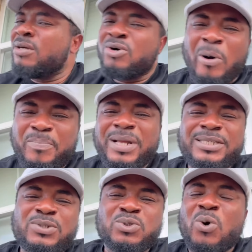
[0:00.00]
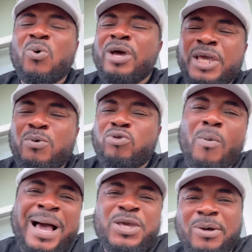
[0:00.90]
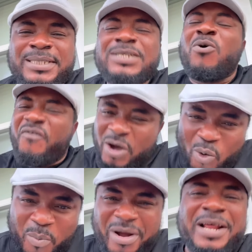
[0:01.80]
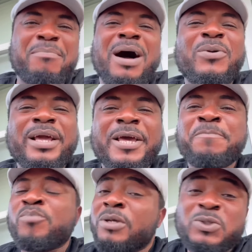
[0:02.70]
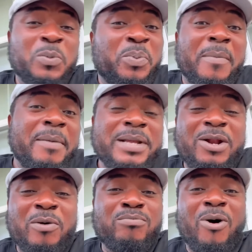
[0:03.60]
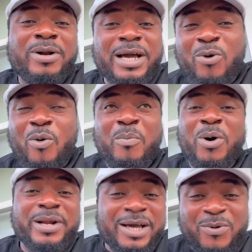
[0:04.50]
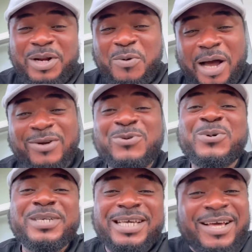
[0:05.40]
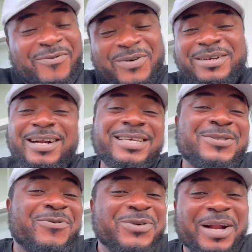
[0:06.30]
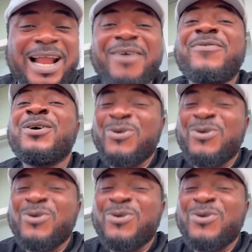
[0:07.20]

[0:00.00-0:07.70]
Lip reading: God bless you. So iwo to ba yo si o fe ko mo nipa o ni yen. So probably e lo gbo orin e ko mo orin e ko le wa ninu ori e for the rest of your life.